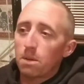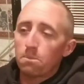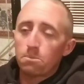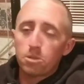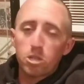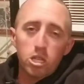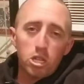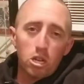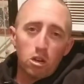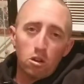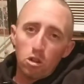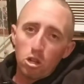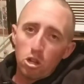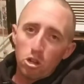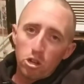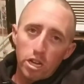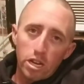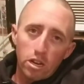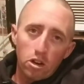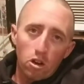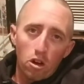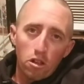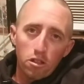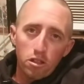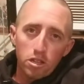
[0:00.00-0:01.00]
I'm still
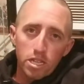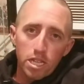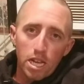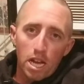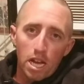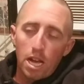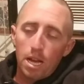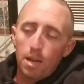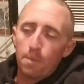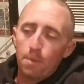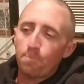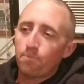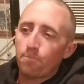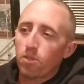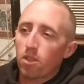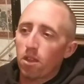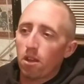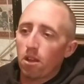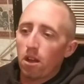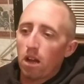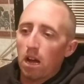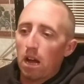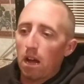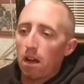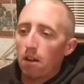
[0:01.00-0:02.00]
looking all the time
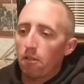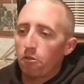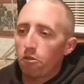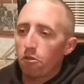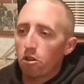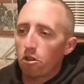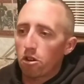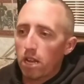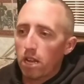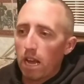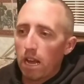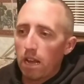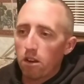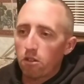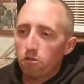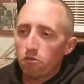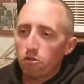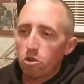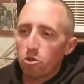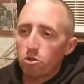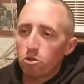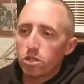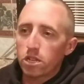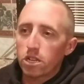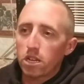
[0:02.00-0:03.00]
uh, for a
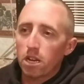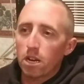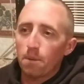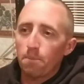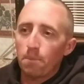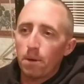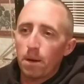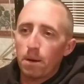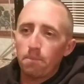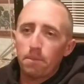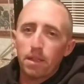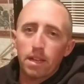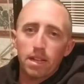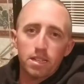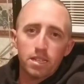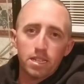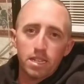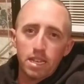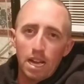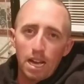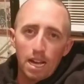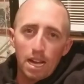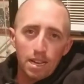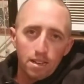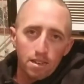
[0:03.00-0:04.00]
kangaroo to come up
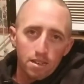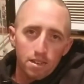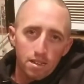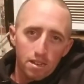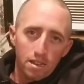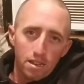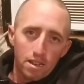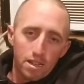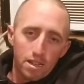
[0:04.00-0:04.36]
that's not